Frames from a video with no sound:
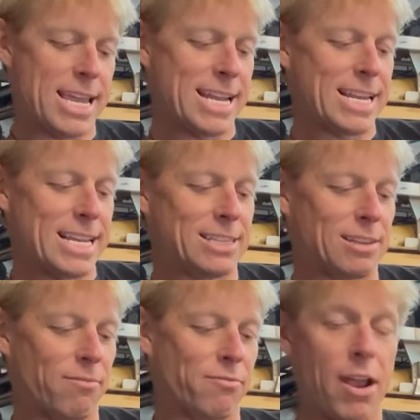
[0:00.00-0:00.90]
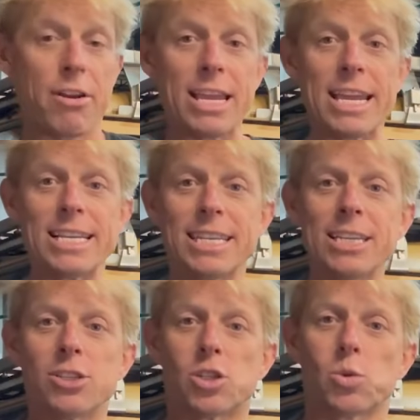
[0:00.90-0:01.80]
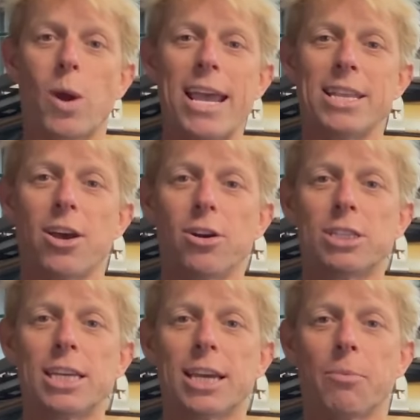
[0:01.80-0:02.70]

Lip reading: it is very easy to sweat in the Arctic.